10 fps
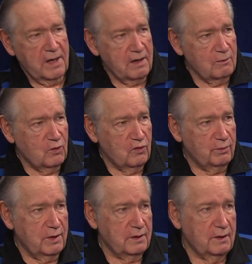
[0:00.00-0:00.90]
Matter
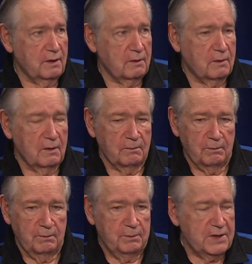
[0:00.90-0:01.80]
movement, the, the
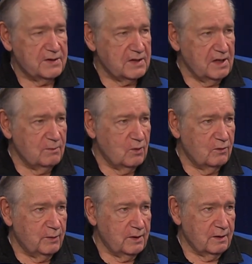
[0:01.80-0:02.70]
PC
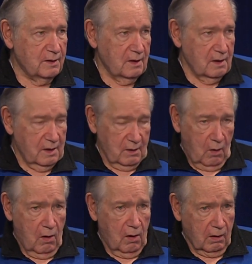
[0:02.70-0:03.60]
movement,
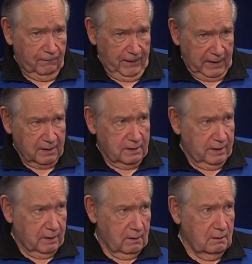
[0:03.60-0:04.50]
all affected
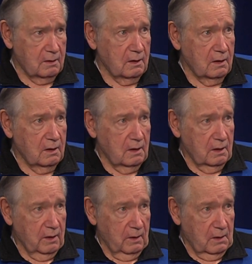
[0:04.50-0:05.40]
their
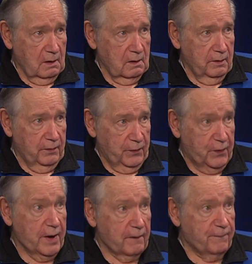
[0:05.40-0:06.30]

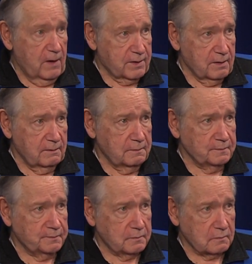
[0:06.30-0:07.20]
their function.
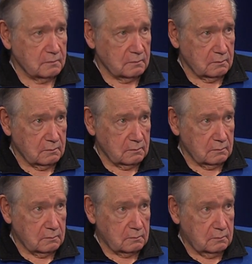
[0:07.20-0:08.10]
And the
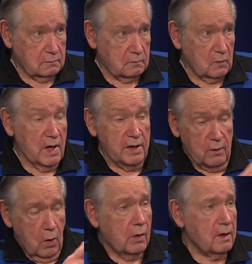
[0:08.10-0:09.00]
woke.
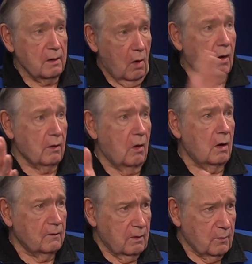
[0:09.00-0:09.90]
And the woke. Uh, all,
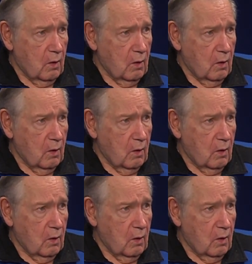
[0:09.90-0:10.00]
all of them.